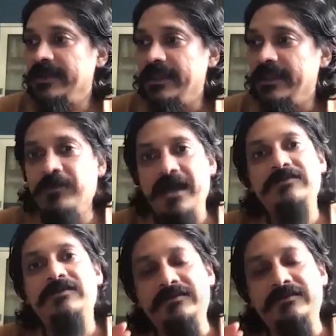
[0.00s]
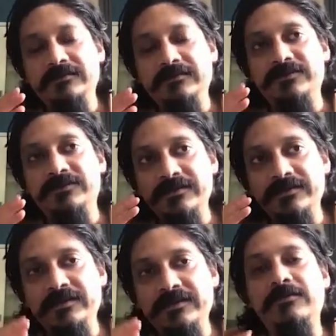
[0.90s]
if you have a
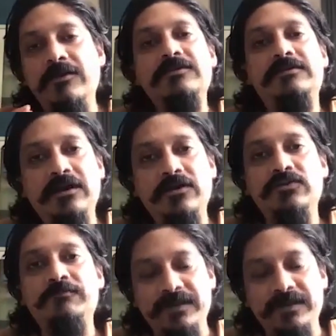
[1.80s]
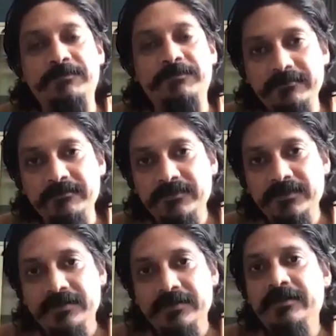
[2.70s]
really locked down PPM
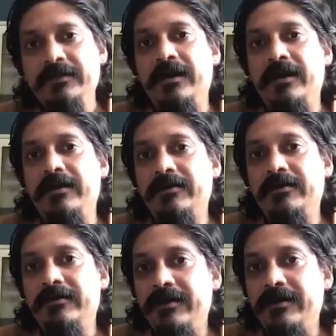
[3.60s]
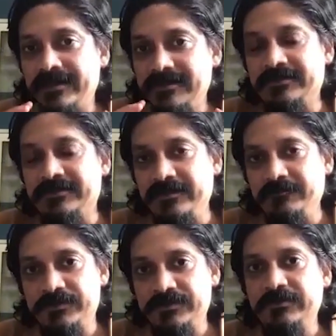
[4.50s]
uh, as a creative
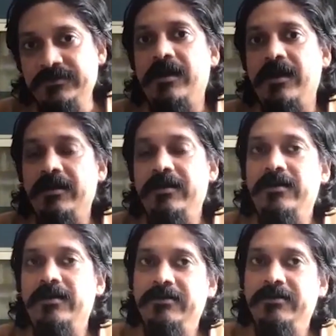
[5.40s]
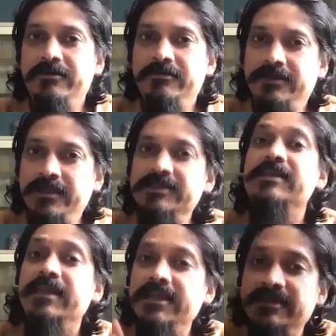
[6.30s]
person, uh, there
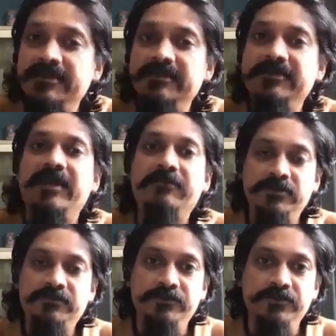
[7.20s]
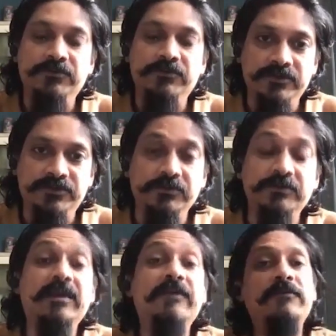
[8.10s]
isn't that much for you to do on the shoot. If